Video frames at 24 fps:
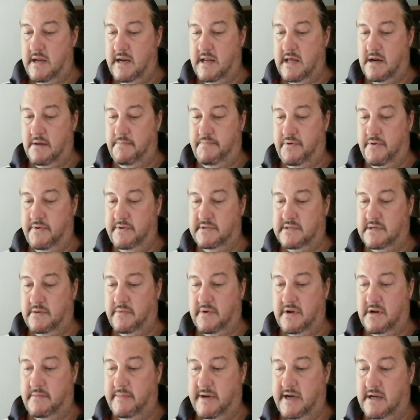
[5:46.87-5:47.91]
points I
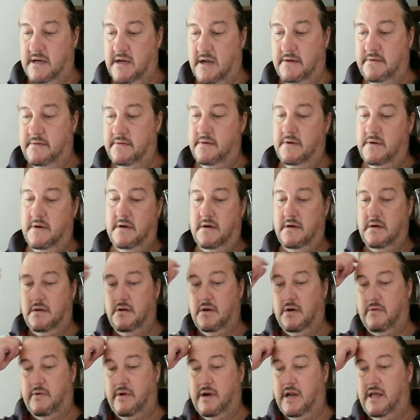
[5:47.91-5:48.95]
wanted to make. No,
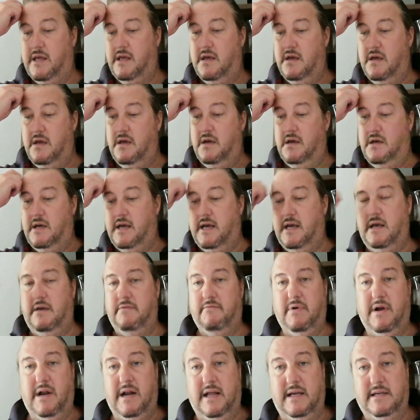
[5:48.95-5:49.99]
not really.
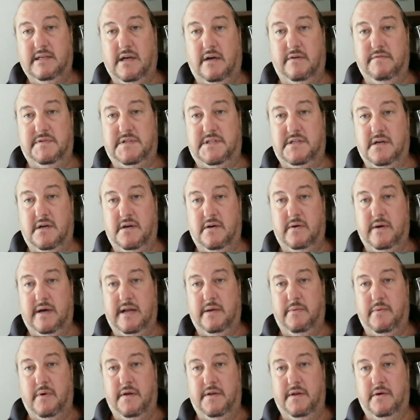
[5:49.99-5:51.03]
Really, it's over to
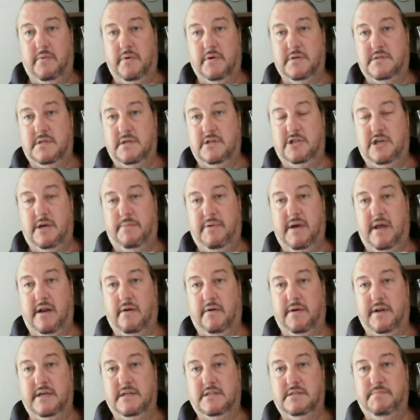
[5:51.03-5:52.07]
anyone that wants to chip in on
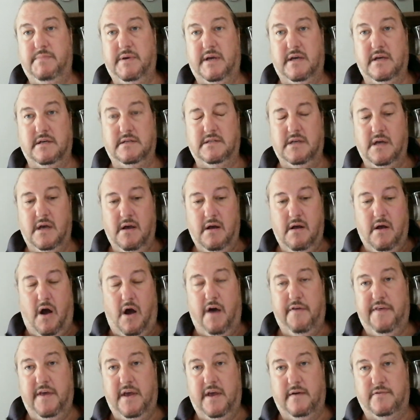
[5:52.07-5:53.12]
this, because I
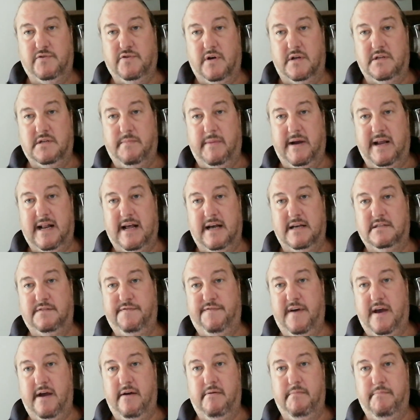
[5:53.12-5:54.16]
think I've tried to make that as
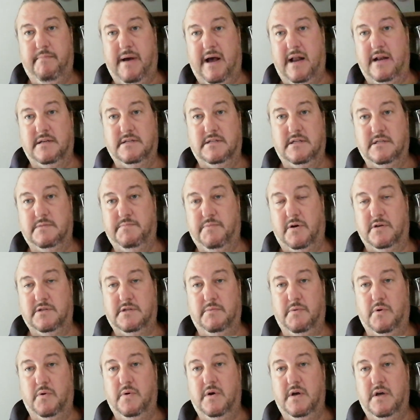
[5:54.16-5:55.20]
fair and balanced as
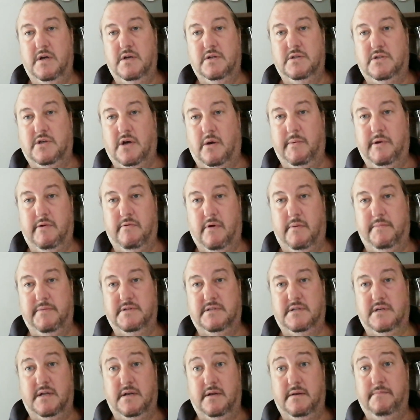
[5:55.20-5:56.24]
possible. Tommy
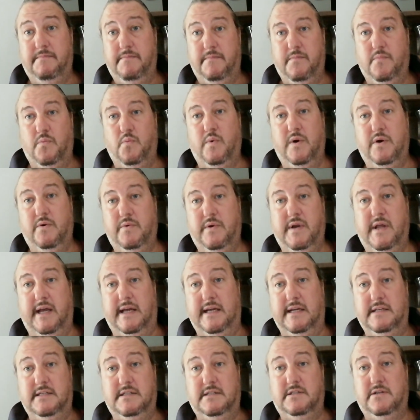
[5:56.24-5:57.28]
Robinson will
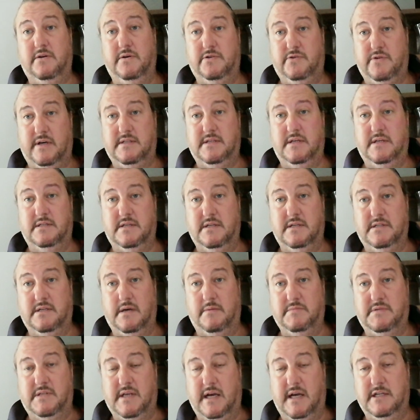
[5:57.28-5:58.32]
need to address this at
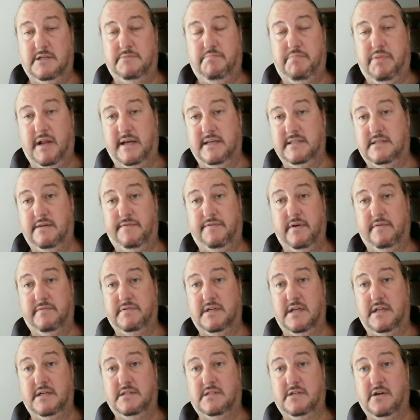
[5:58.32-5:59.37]
some stage. Please, if you ever
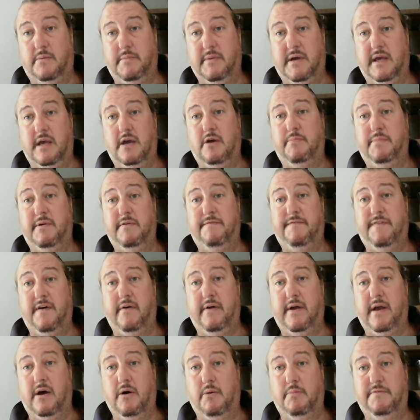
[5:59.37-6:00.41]
see this, Tommy, it would be
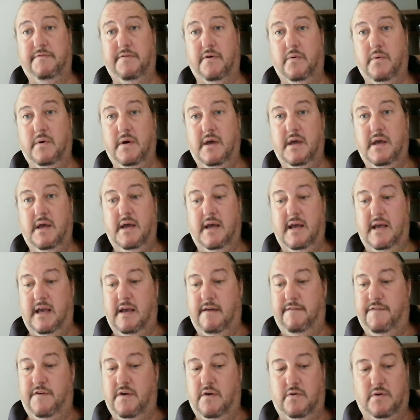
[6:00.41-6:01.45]
very helpful
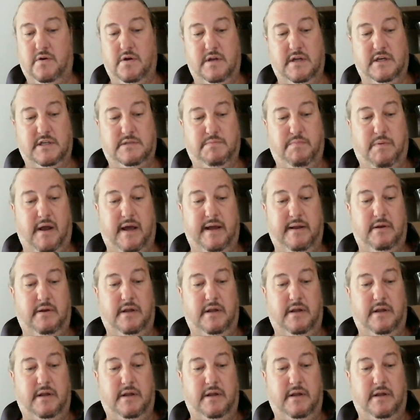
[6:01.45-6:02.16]
if you could explain,